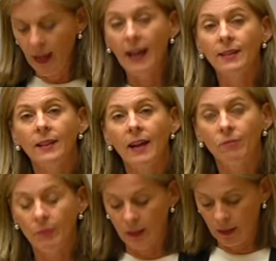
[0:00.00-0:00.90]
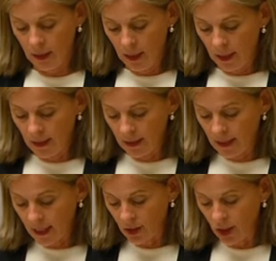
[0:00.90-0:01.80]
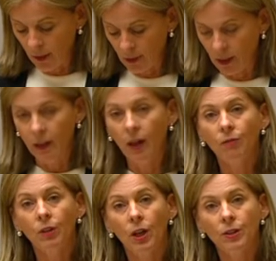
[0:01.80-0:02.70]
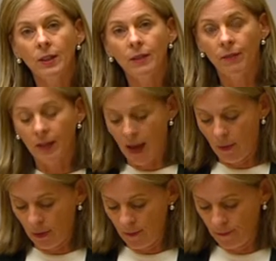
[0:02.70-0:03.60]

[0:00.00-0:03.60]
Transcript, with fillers: as a government in this next chapter of Closing the Gap.